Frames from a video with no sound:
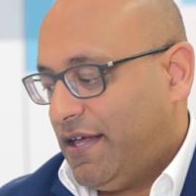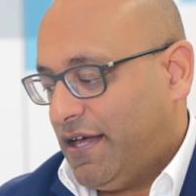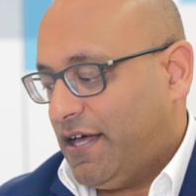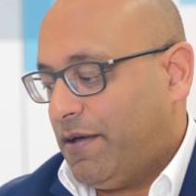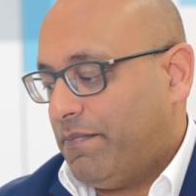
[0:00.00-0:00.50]

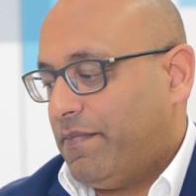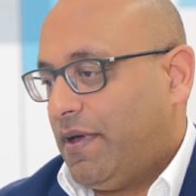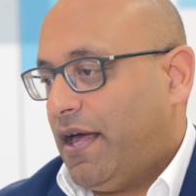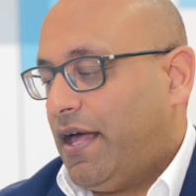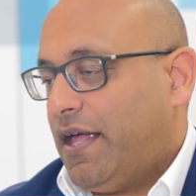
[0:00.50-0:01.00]

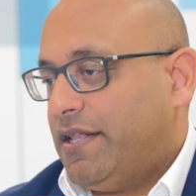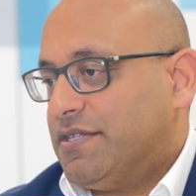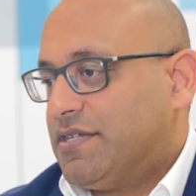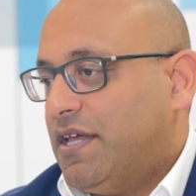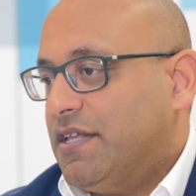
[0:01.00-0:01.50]

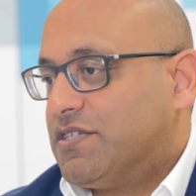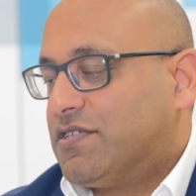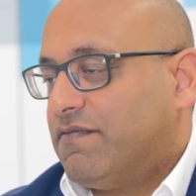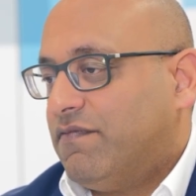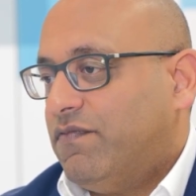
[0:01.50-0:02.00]
and
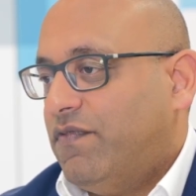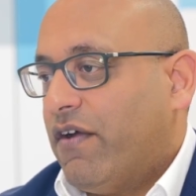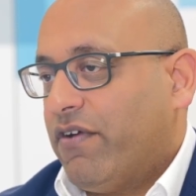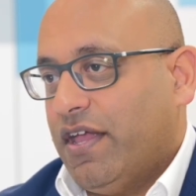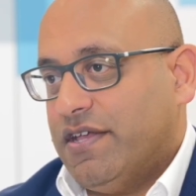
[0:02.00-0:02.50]
it's
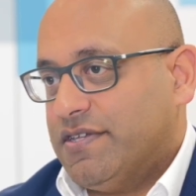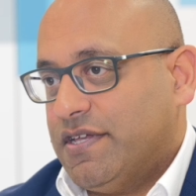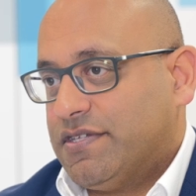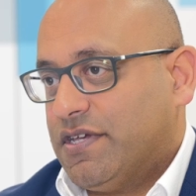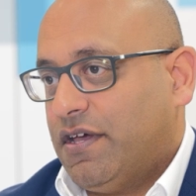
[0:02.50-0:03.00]
very
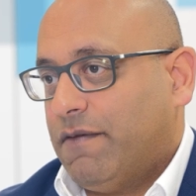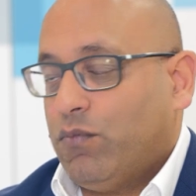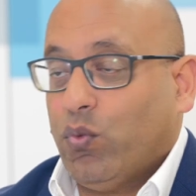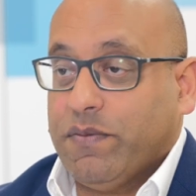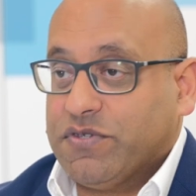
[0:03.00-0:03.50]
easy to
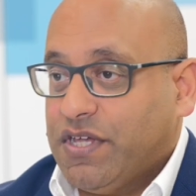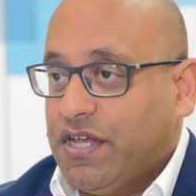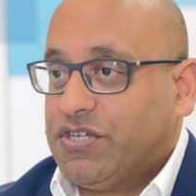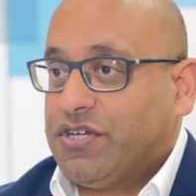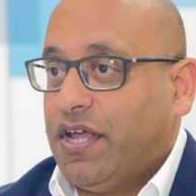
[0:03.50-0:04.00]
whip
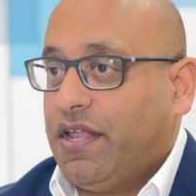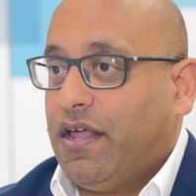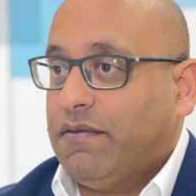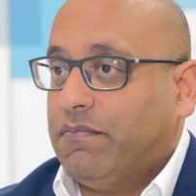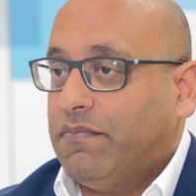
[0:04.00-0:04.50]
stitch
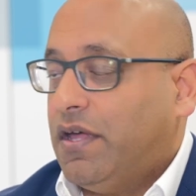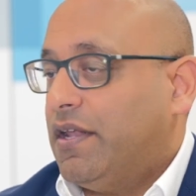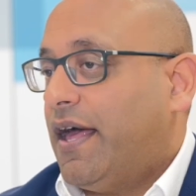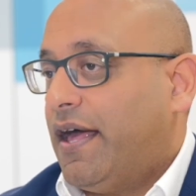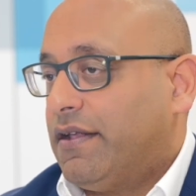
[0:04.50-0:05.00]

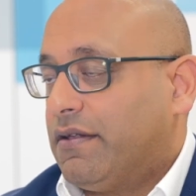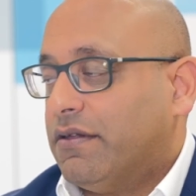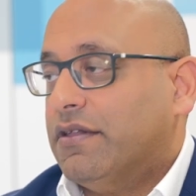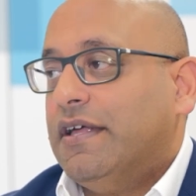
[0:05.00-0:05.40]
and handle.